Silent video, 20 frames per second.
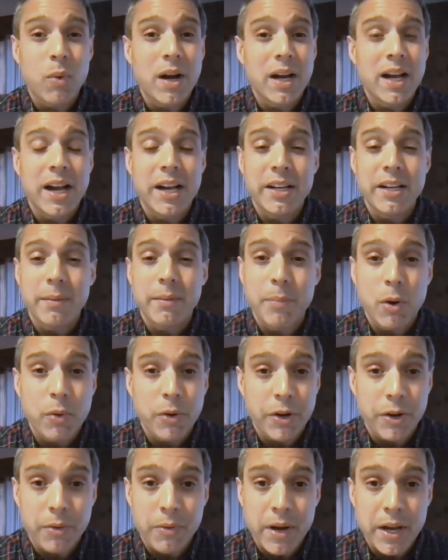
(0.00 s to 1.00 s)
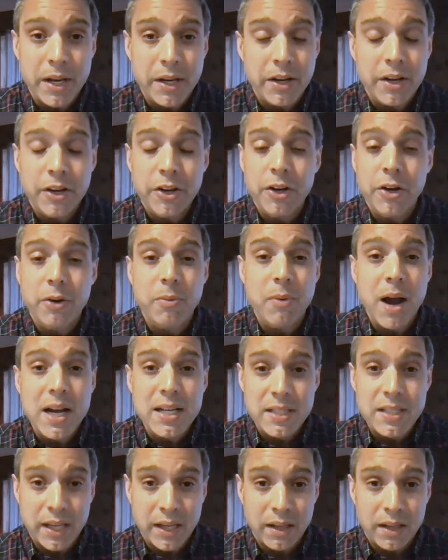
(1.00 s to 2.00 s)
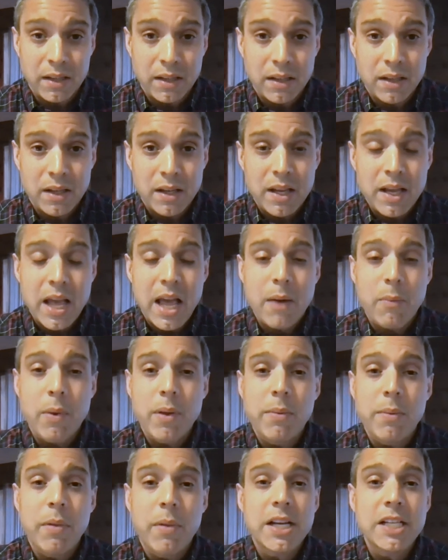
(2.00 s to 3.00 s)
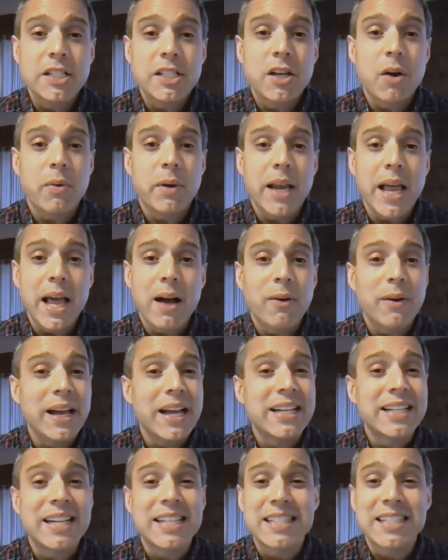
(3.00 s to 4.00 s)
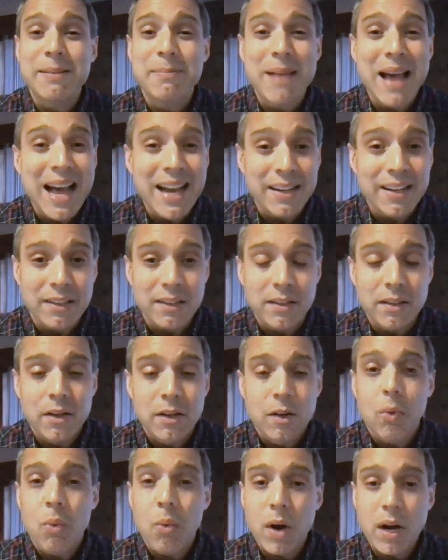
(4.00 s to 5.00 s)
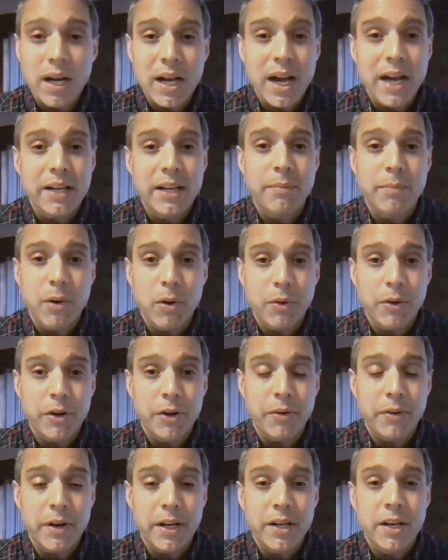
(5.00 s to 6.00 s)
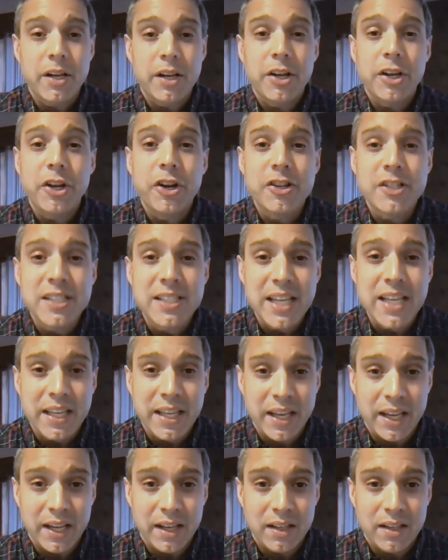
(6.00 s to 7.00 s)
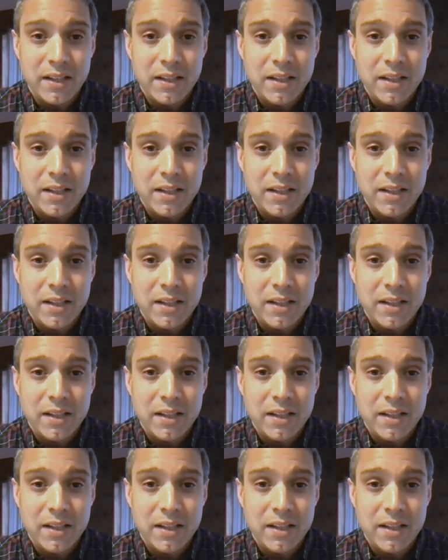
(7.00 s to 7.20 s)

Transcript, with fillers: what kind of boat you're in, you're rising. And when the money's going out, it doesn't matter what kind of boat you're in, you're sinking.